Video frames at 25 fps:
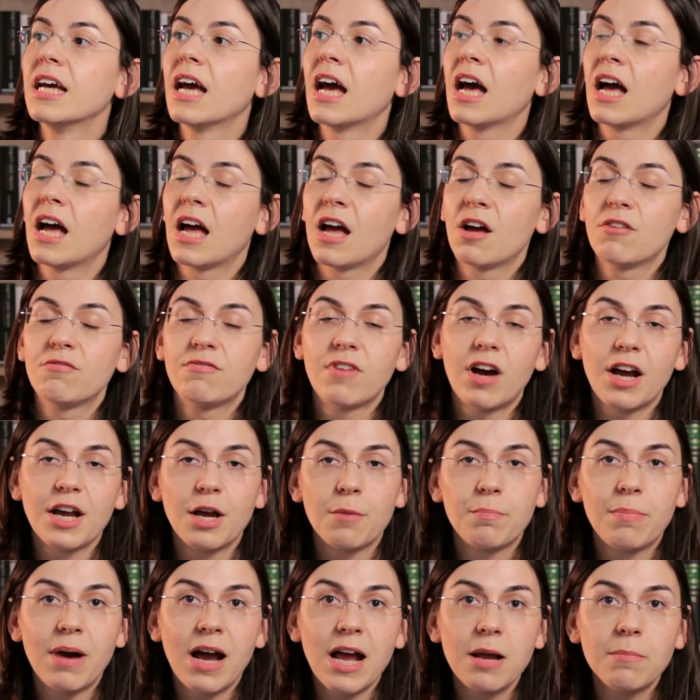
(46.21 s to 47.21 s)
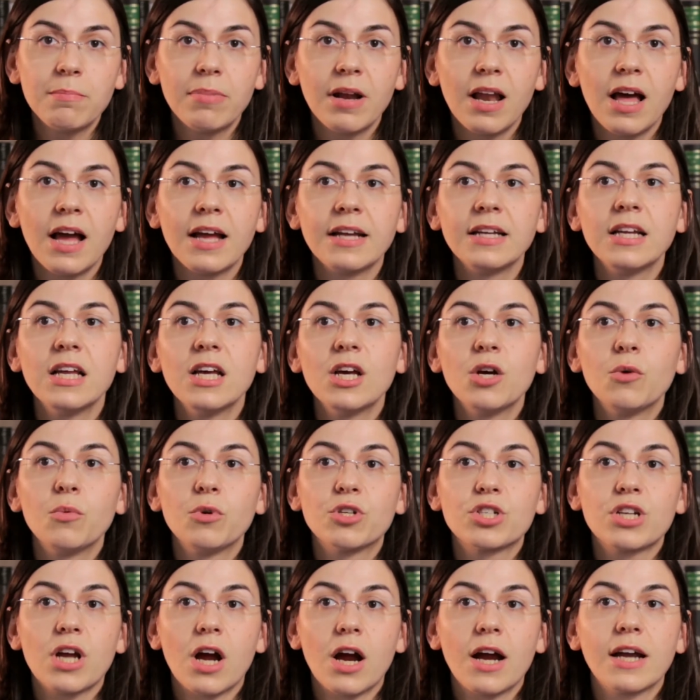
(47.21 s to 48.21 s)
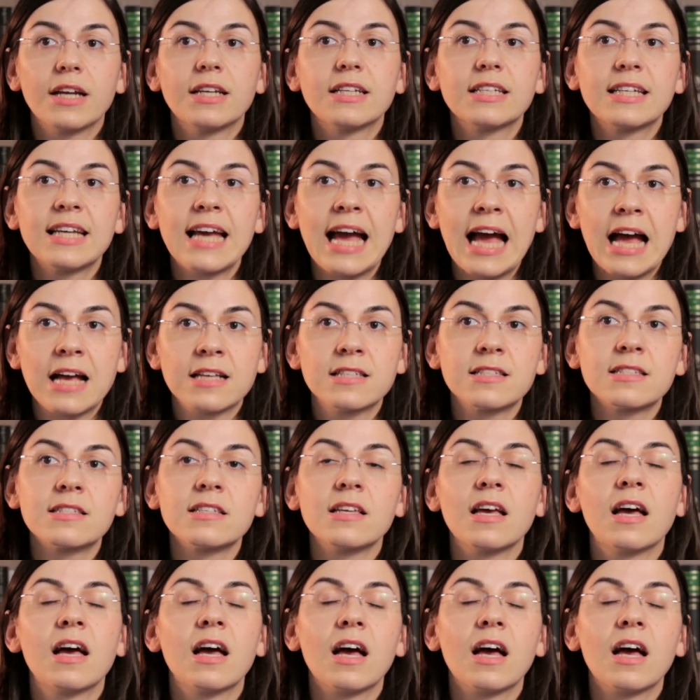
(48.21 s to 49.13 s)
via pipeline, which carried gas